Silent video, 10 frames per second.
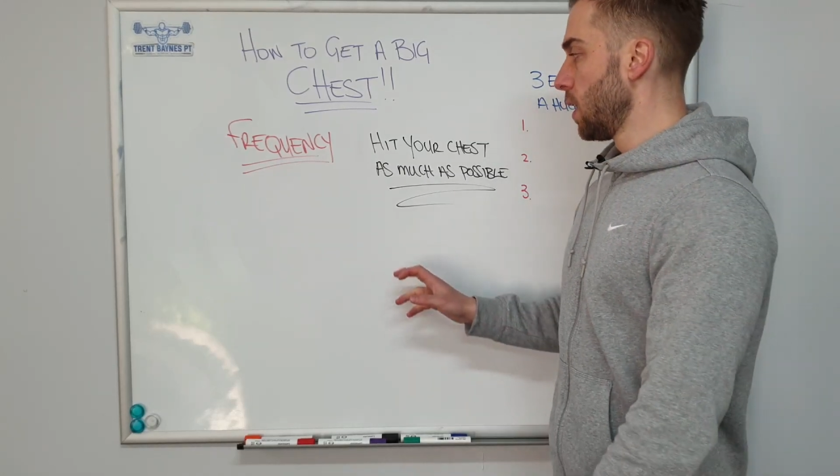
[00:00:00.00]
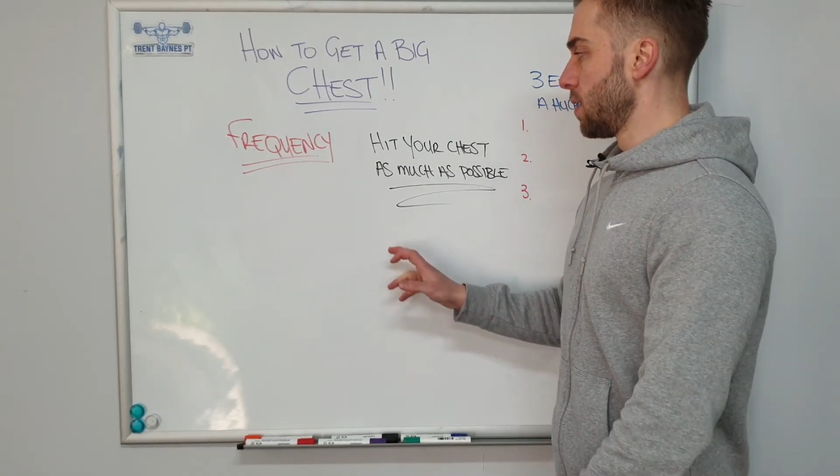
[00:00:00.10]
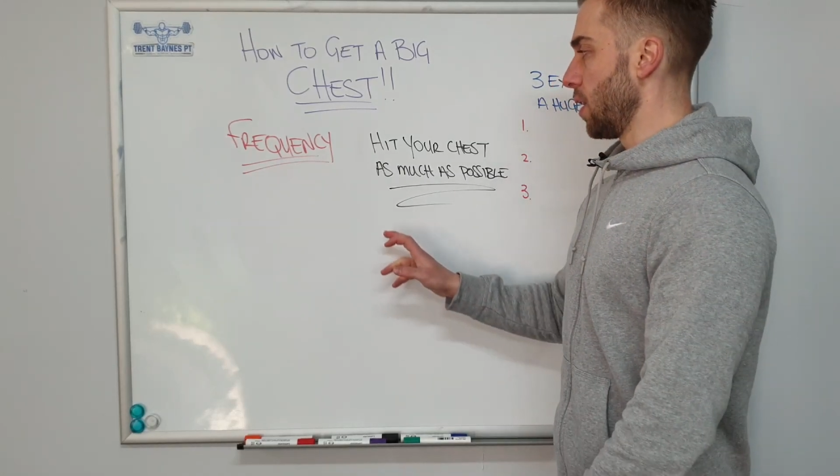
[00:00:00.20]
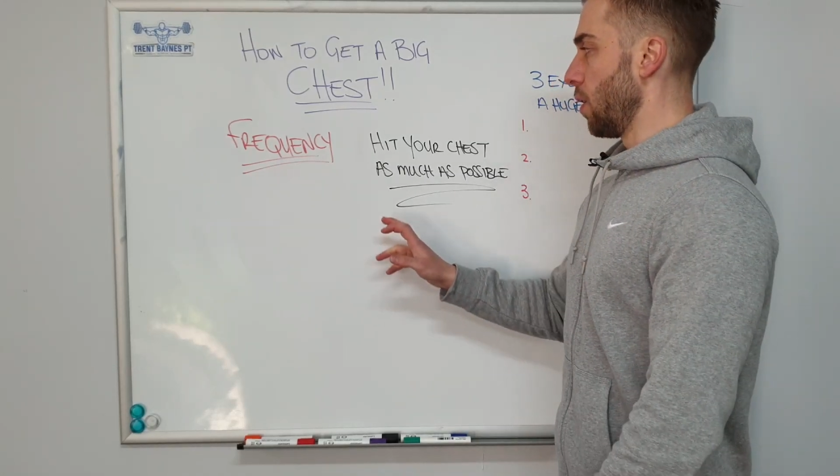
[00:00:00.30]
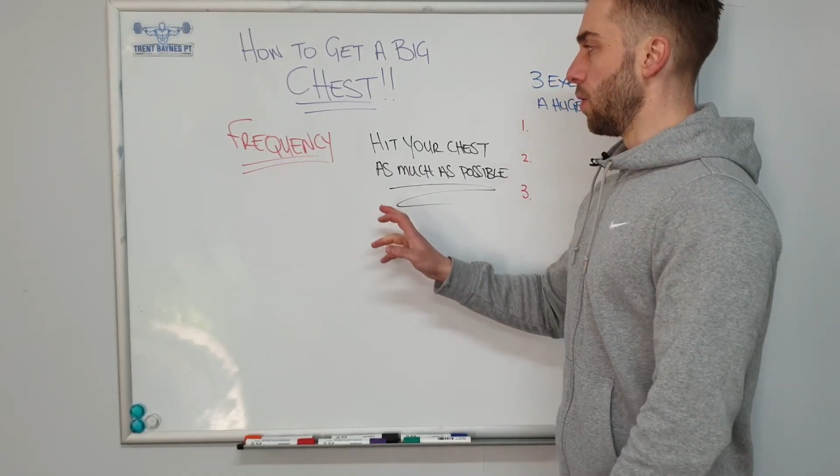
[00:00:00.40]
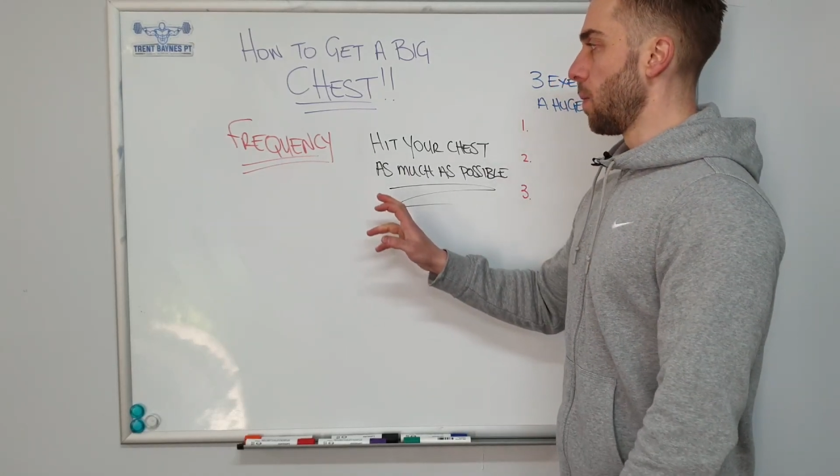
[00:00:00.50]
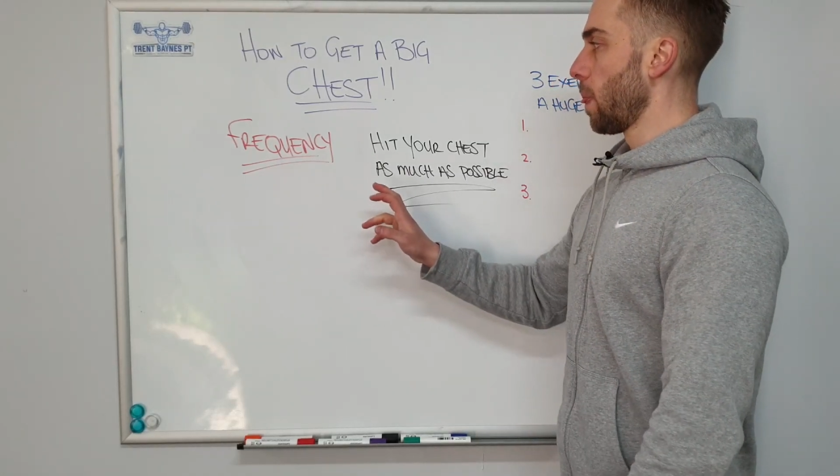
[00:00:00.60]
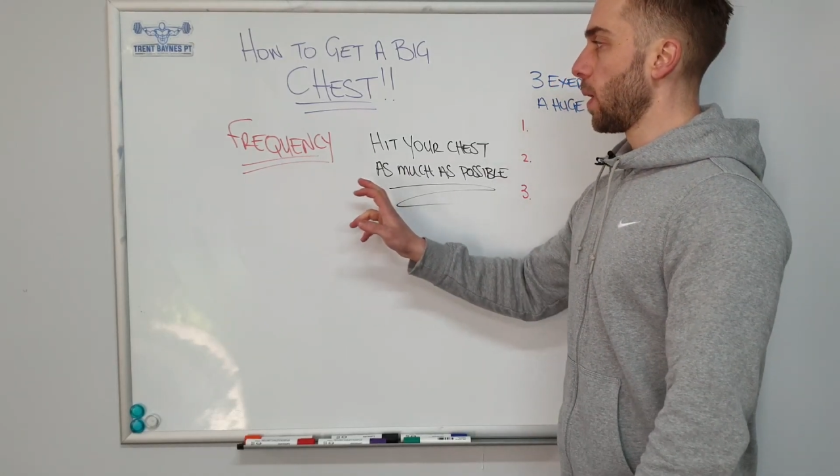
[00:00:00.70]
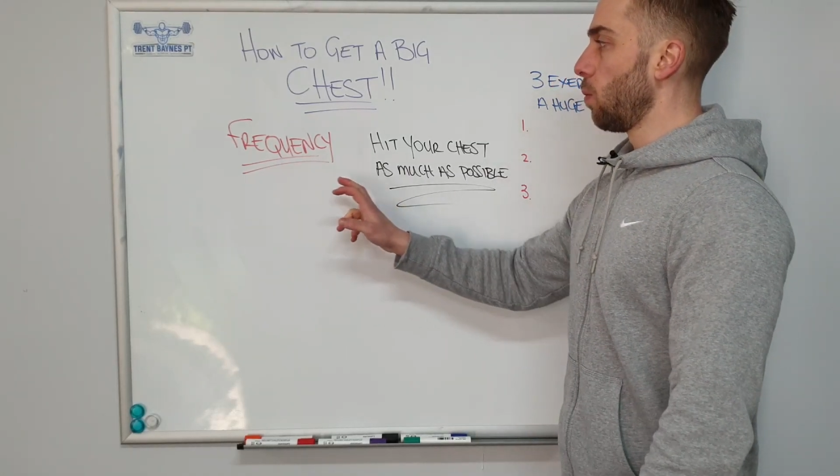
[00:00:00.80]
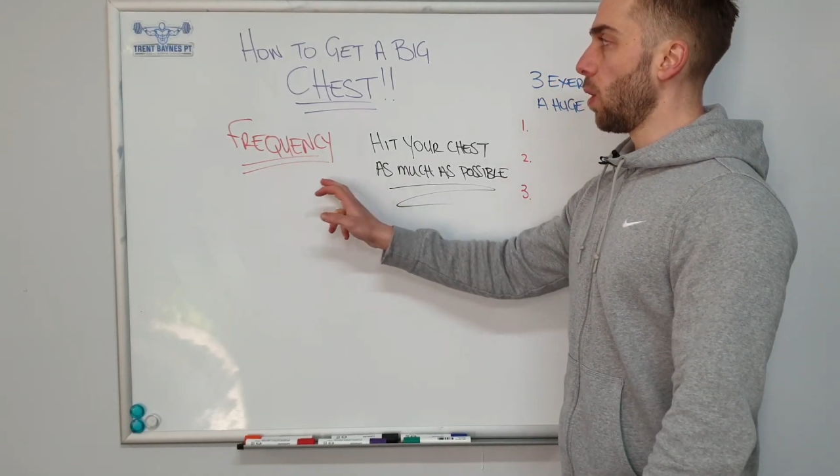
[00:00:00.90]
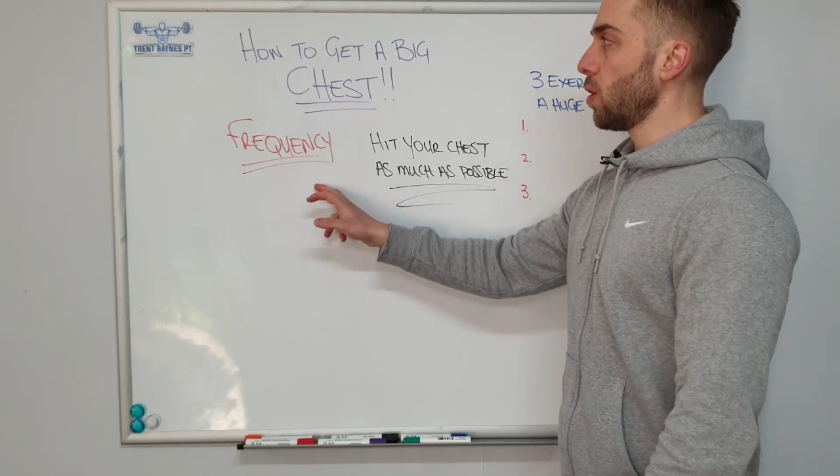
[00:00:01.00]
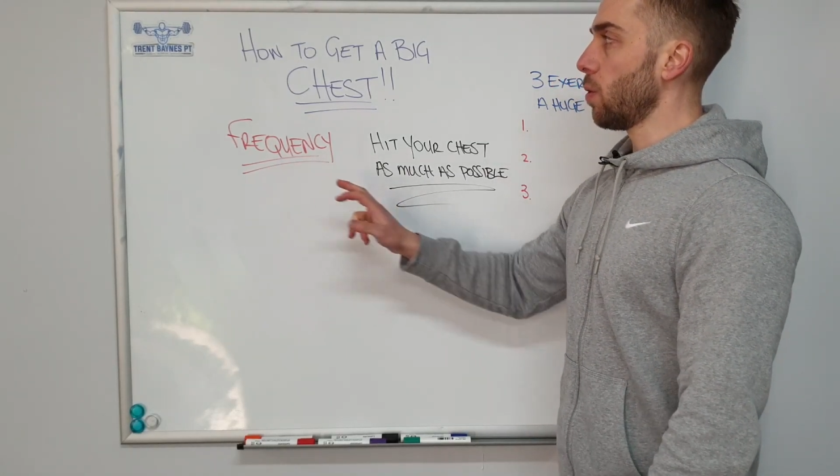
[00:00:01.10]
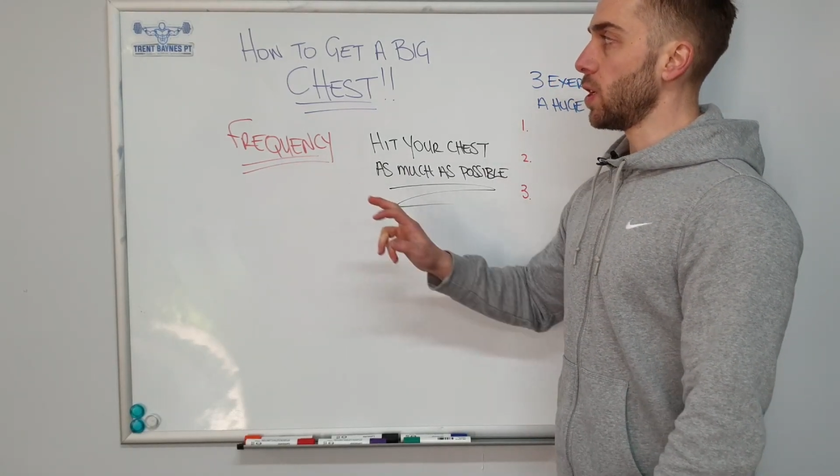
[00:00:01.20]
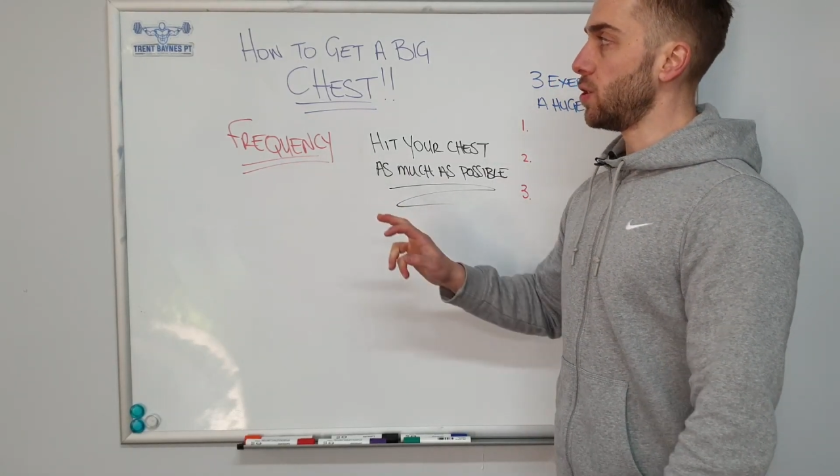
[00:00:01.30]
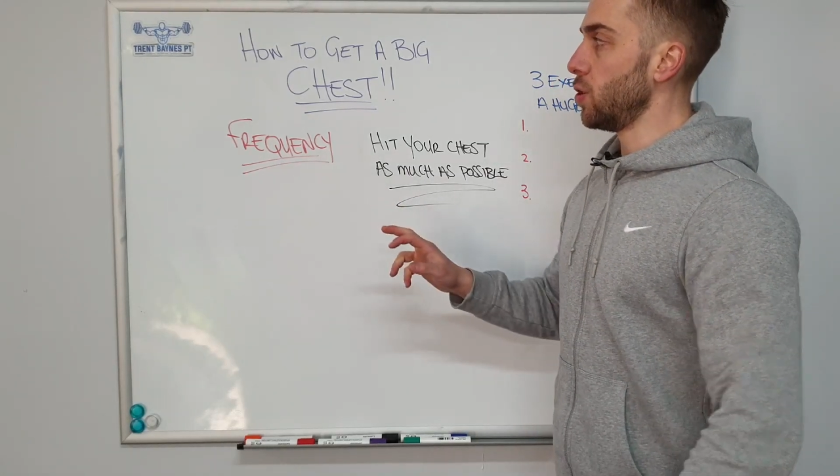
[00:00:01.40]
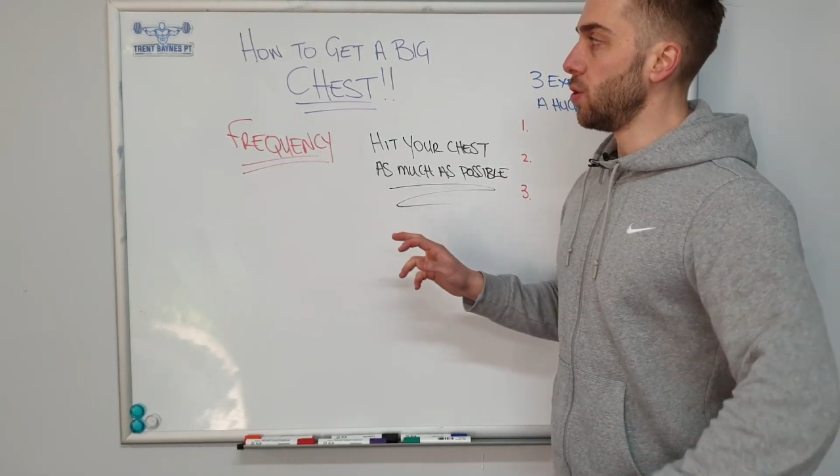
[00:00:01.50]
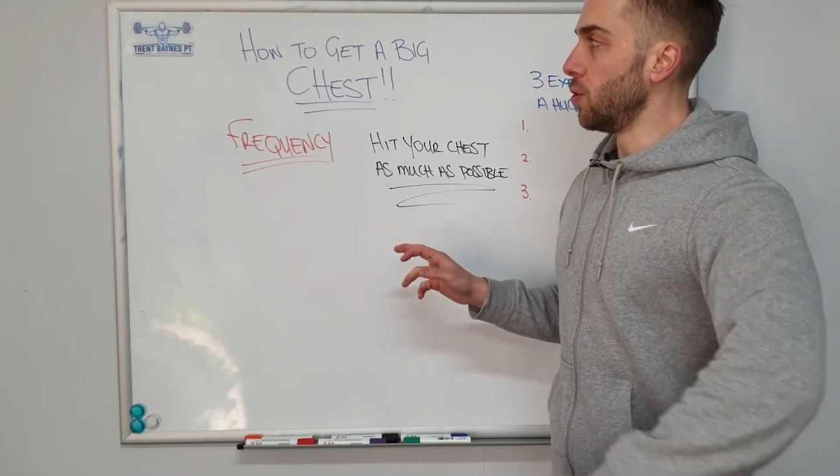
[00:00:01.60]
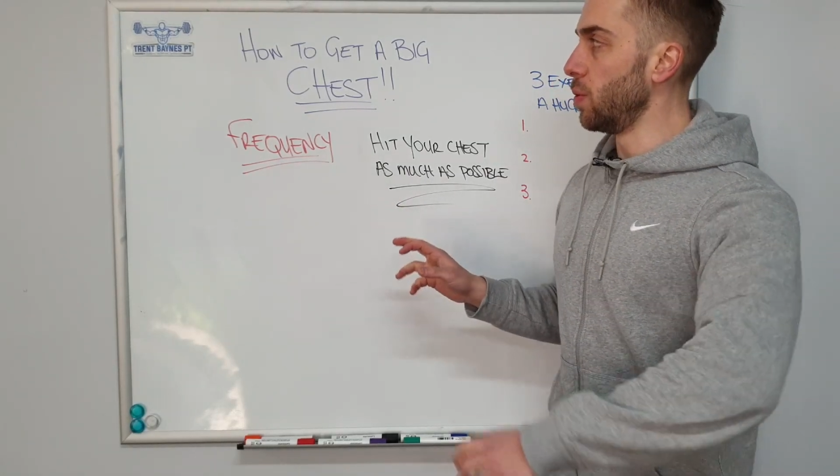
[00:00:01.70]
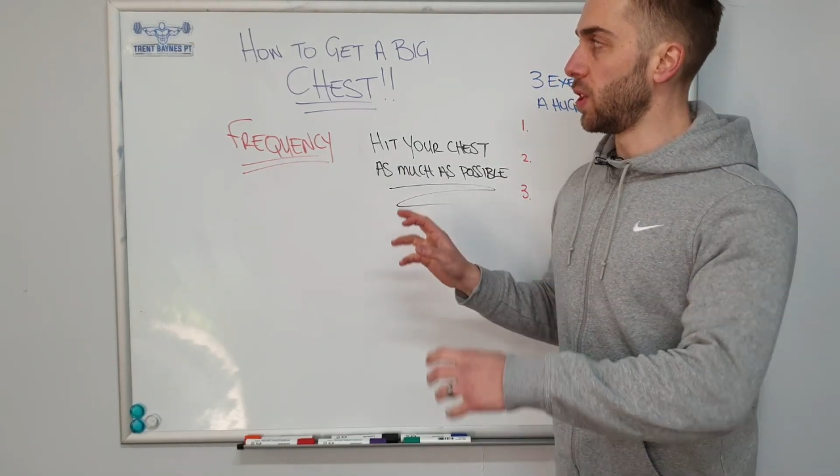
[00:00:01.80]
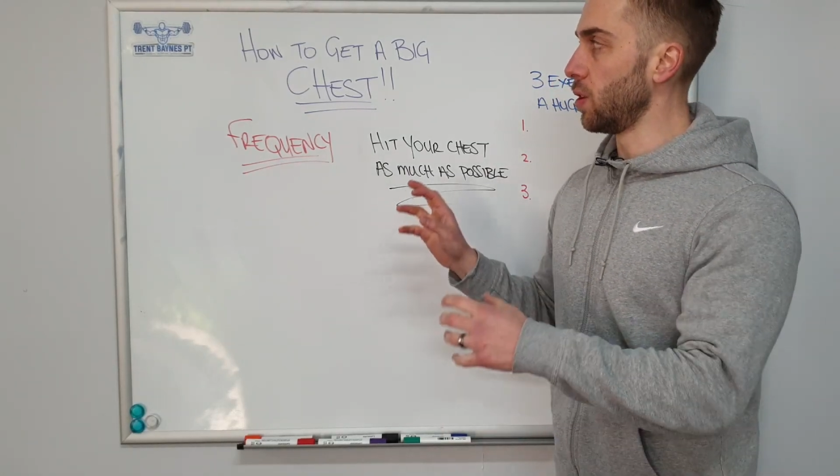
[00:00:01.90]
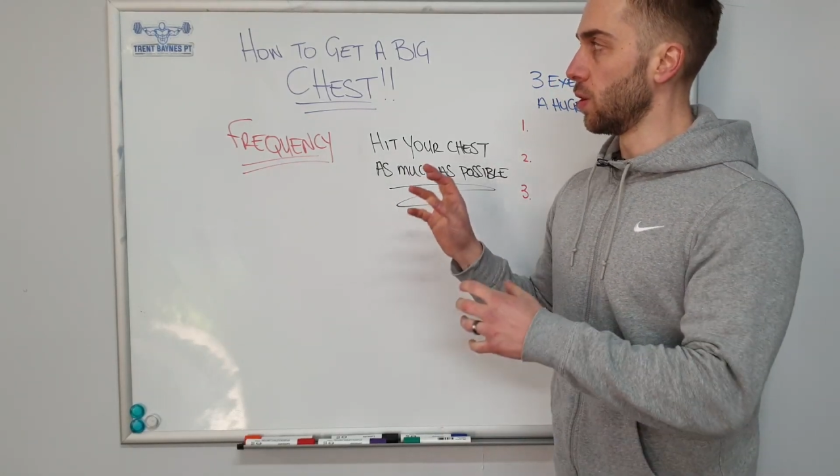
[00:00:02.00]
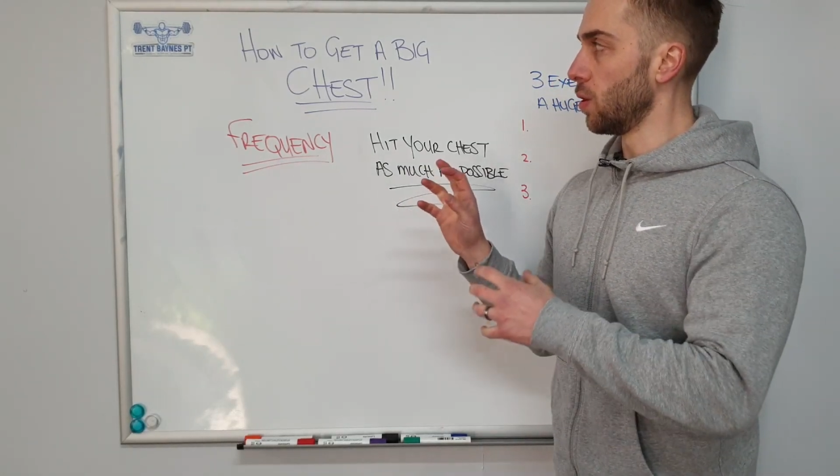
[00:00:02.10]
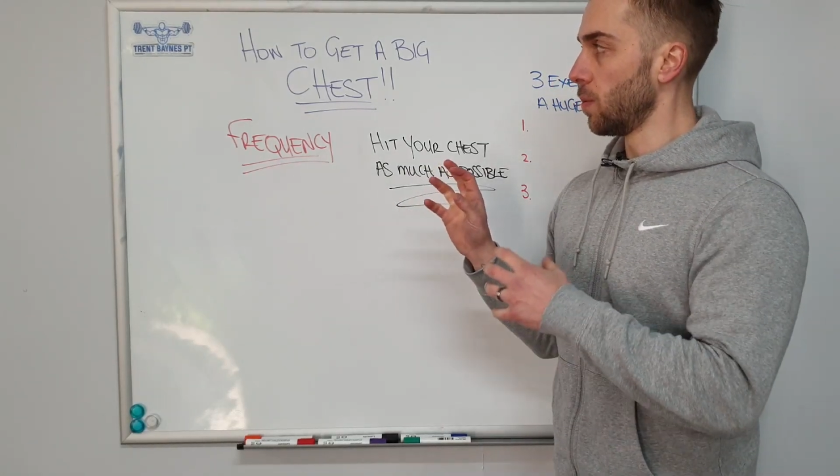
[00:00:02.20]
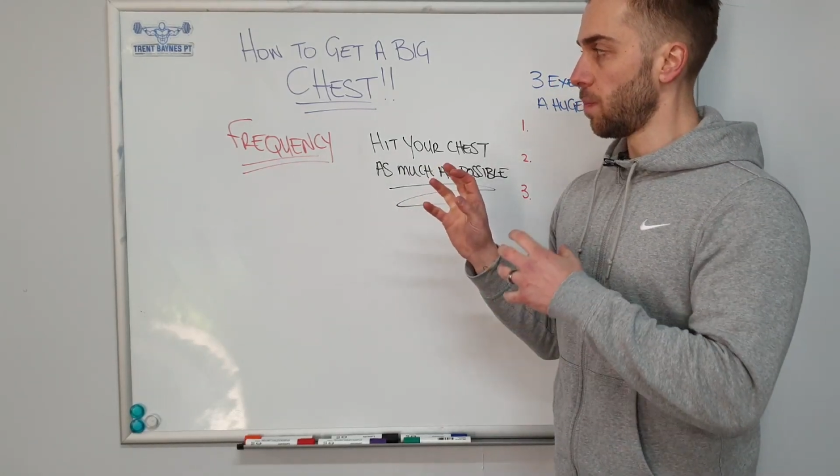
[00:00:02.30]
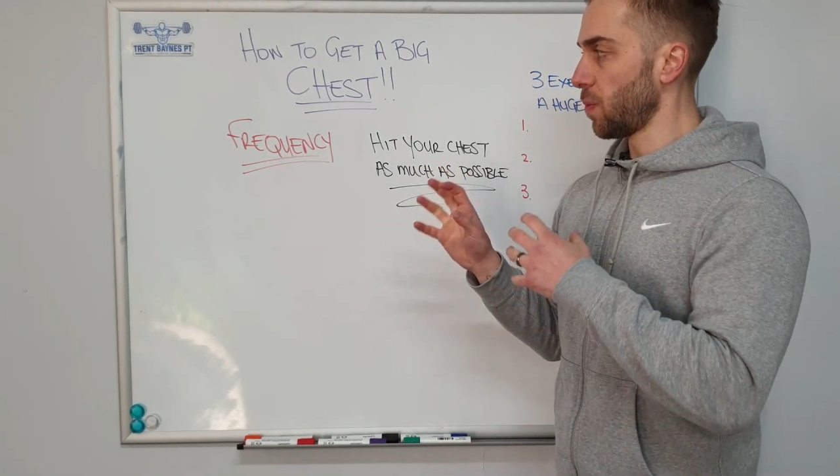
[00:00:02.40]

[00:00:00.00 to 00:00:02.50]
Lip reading: So what you want to do with your